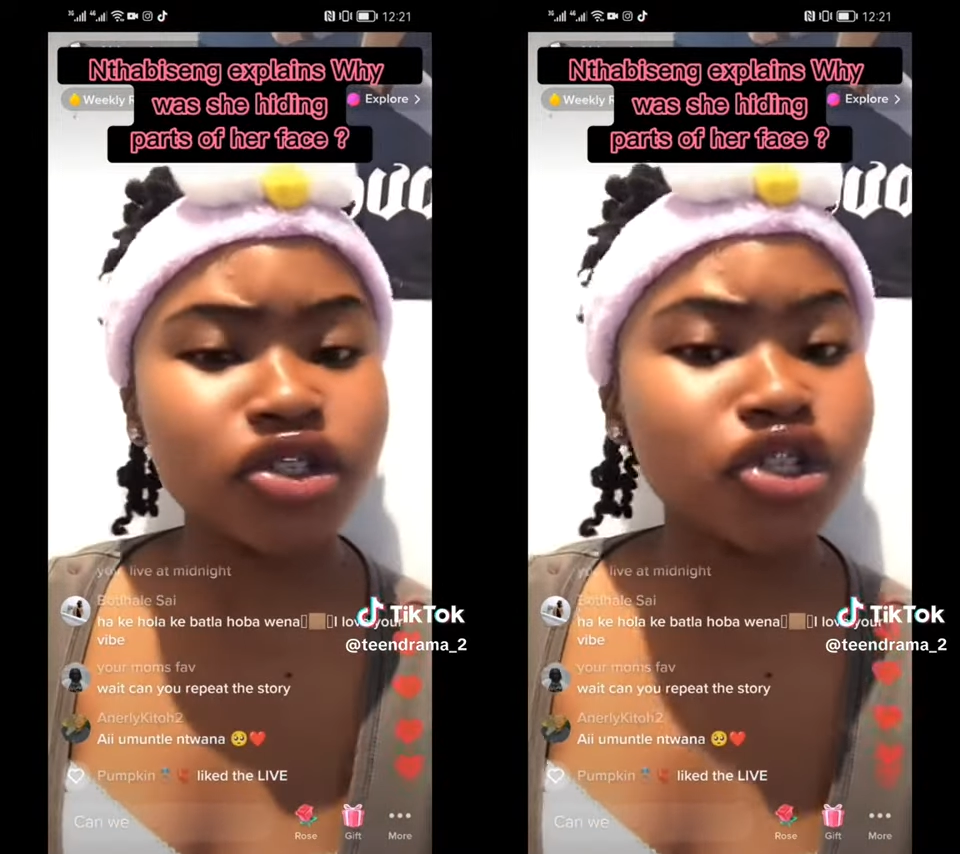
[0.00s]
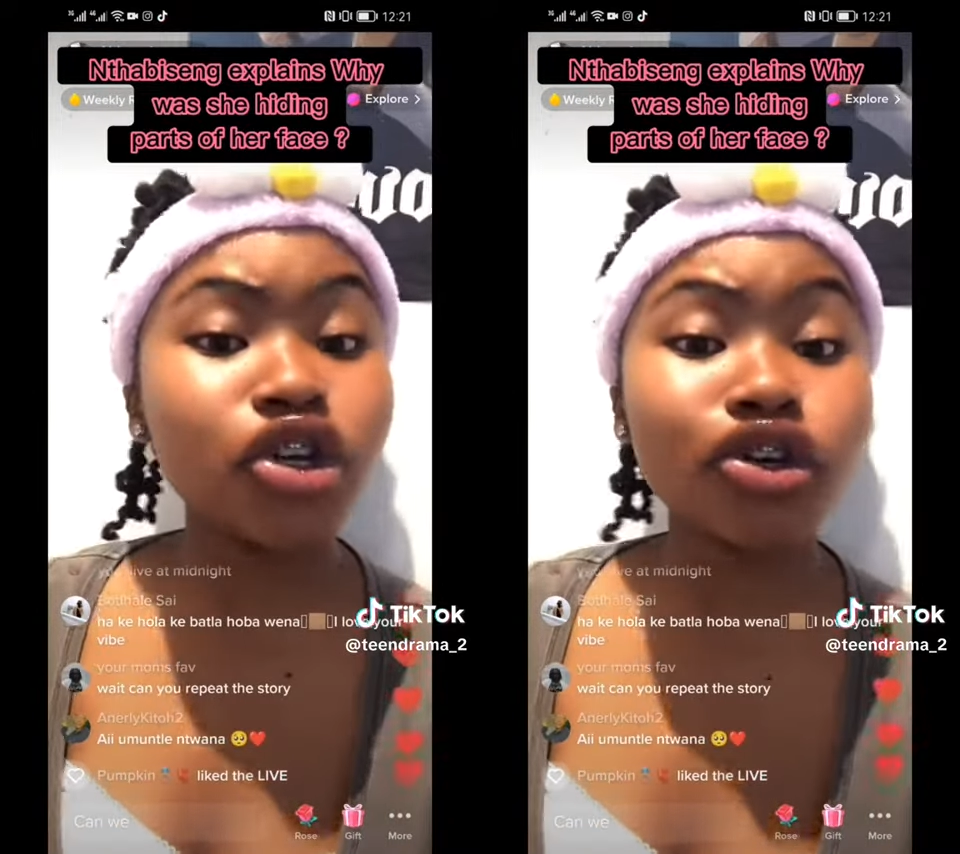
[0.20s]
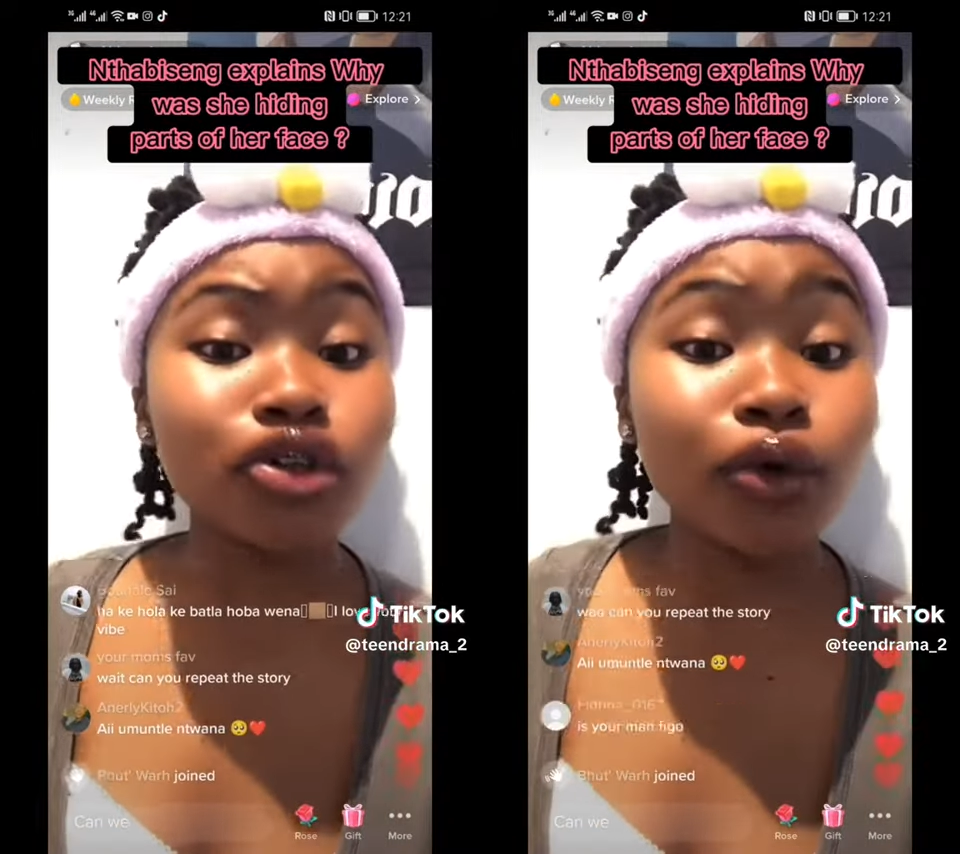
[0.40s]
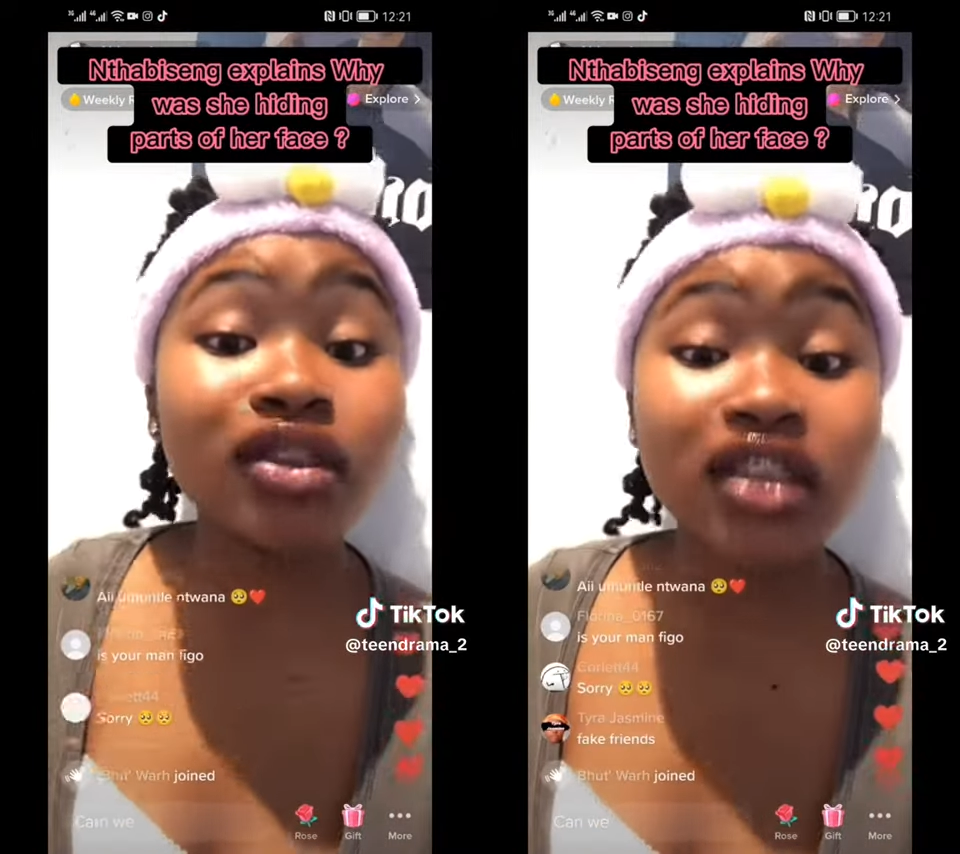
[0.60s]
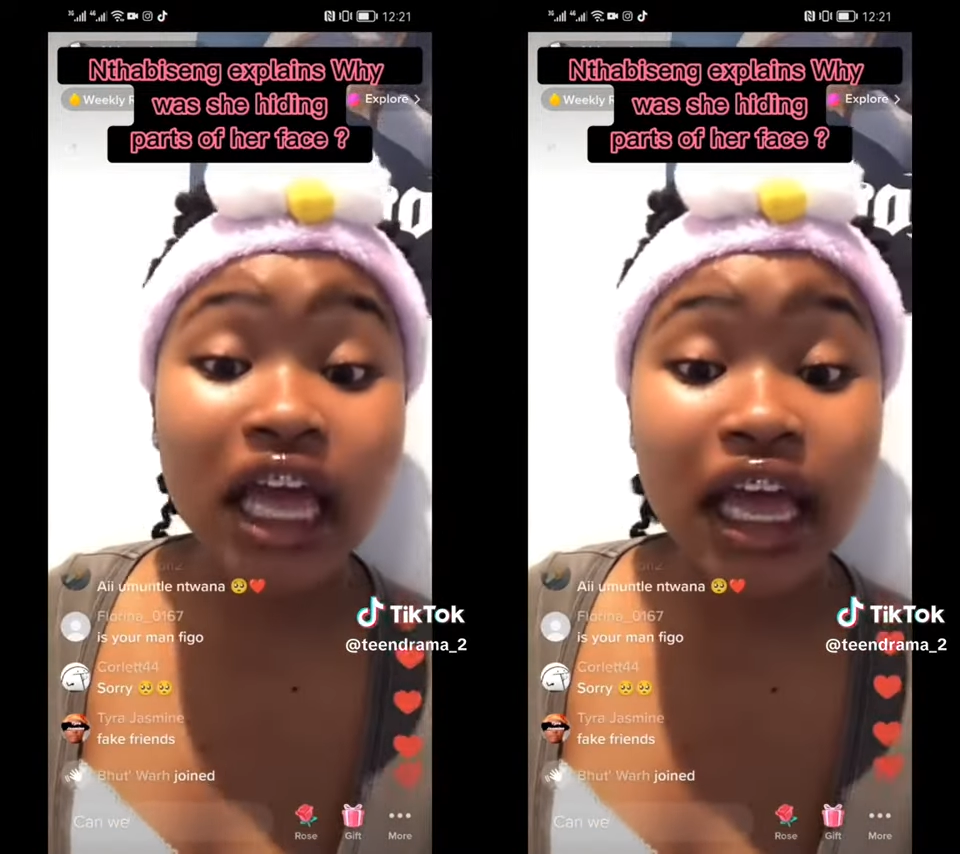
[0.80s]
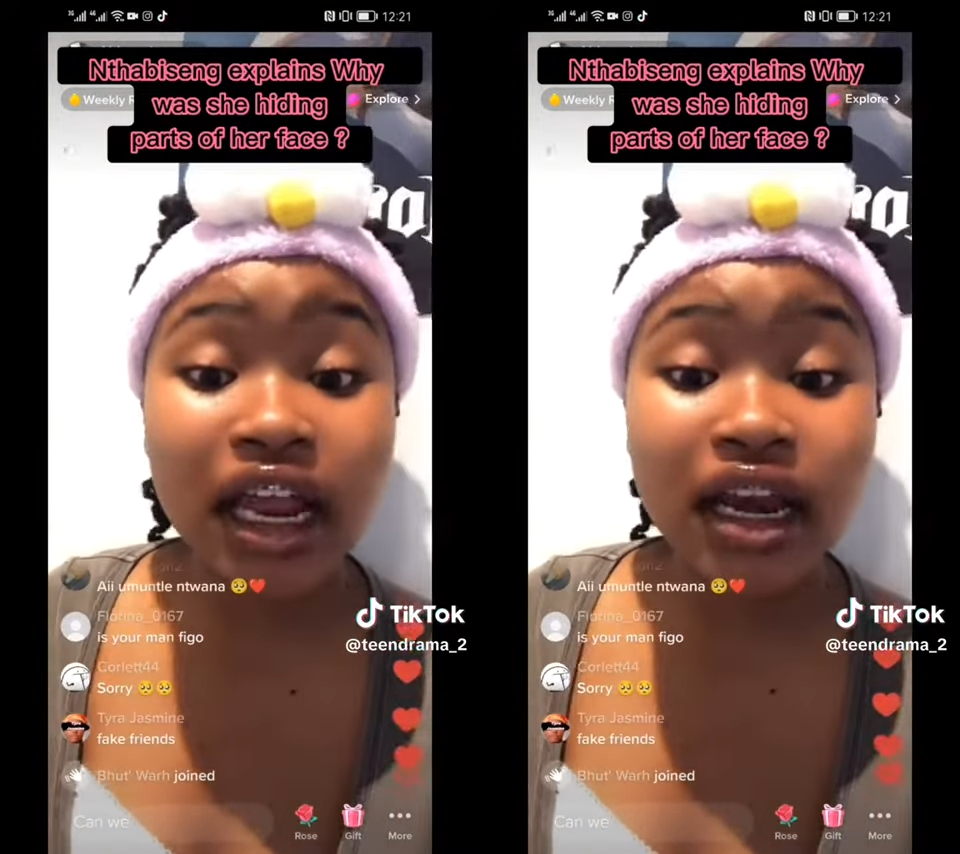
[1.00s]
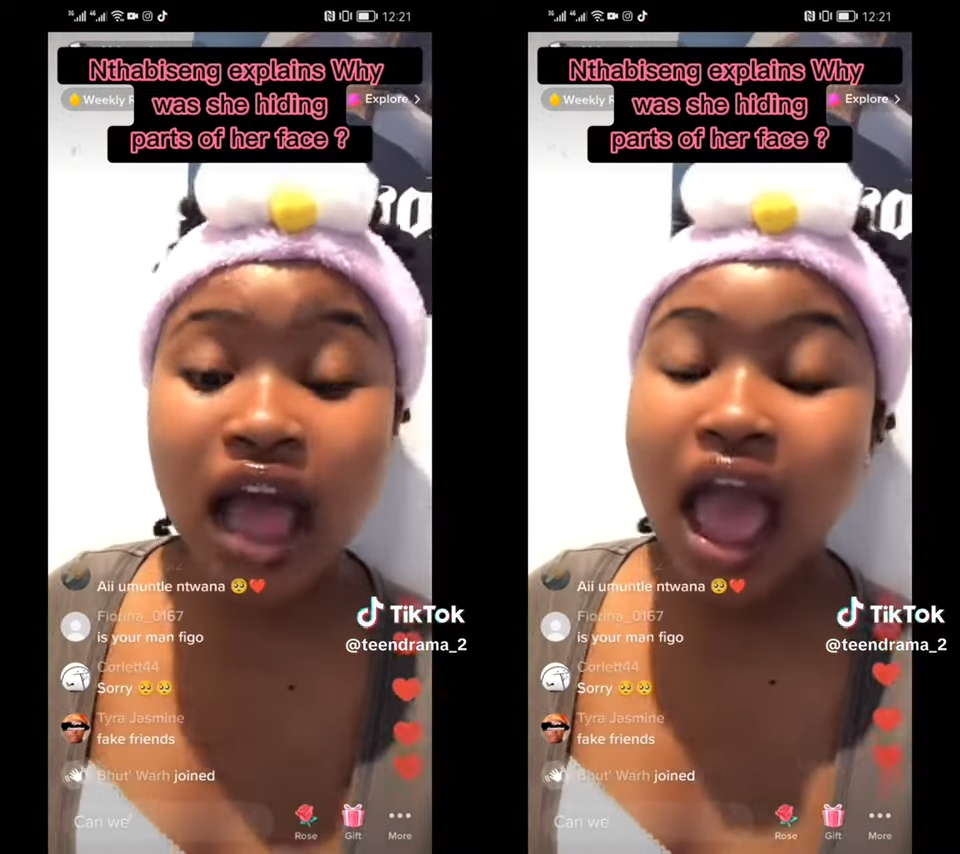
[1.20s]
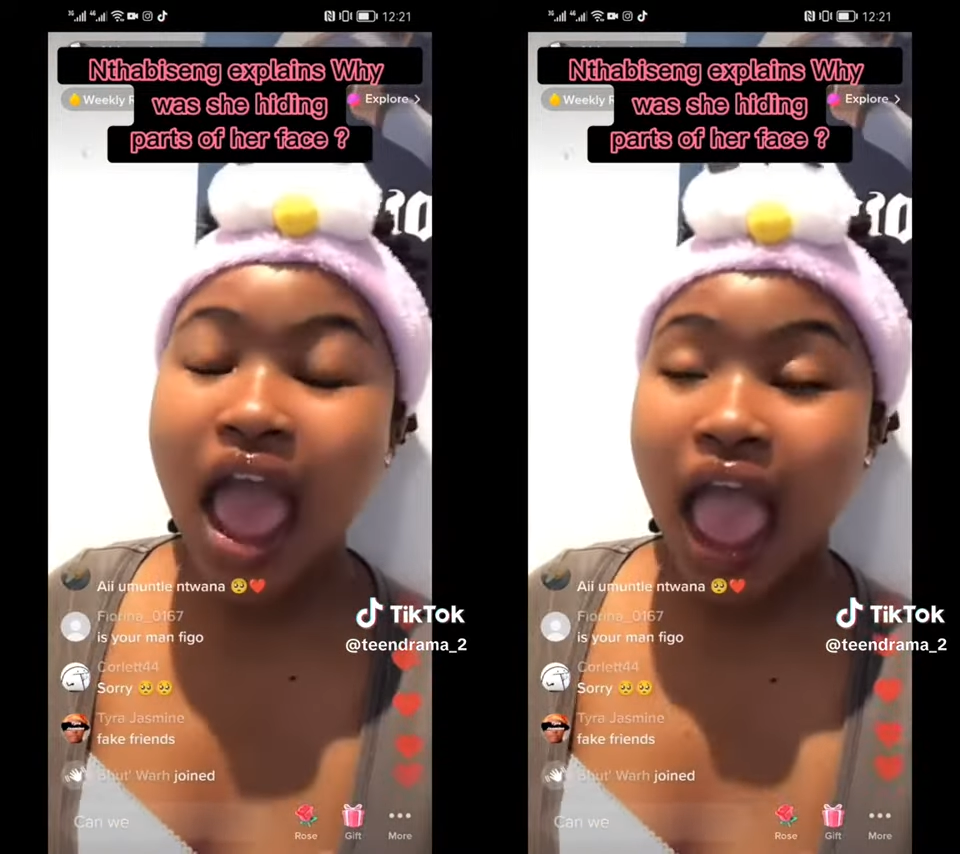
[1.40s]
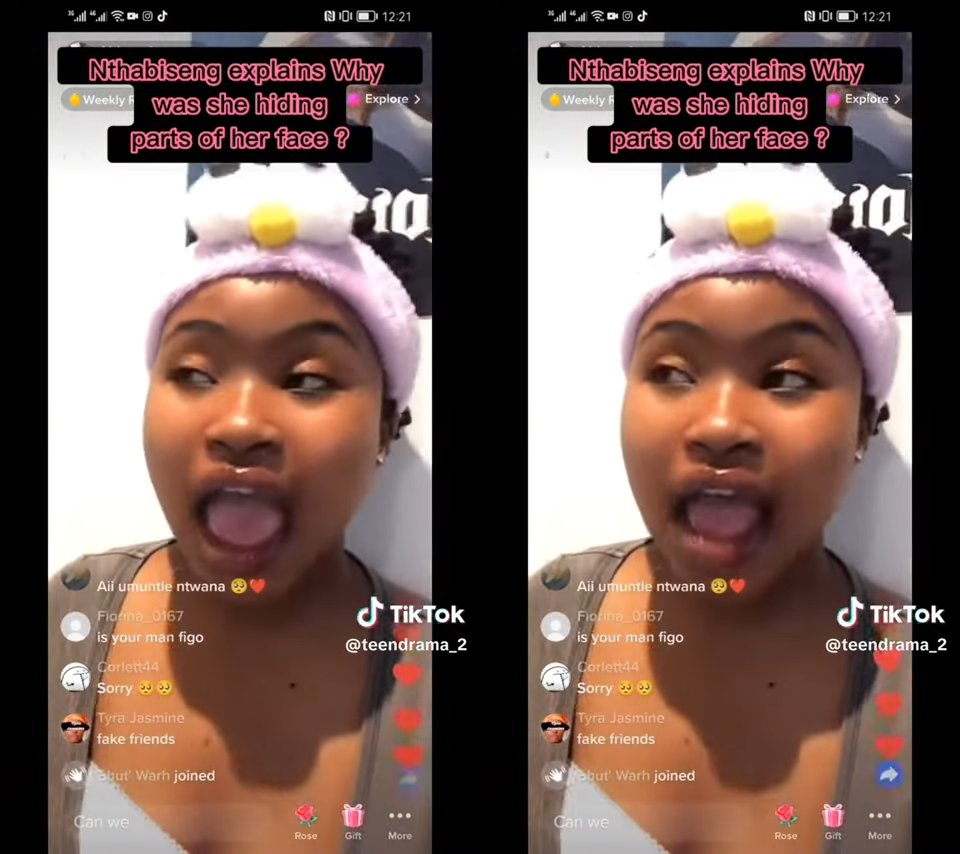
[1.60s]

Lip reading: Because you look so thin.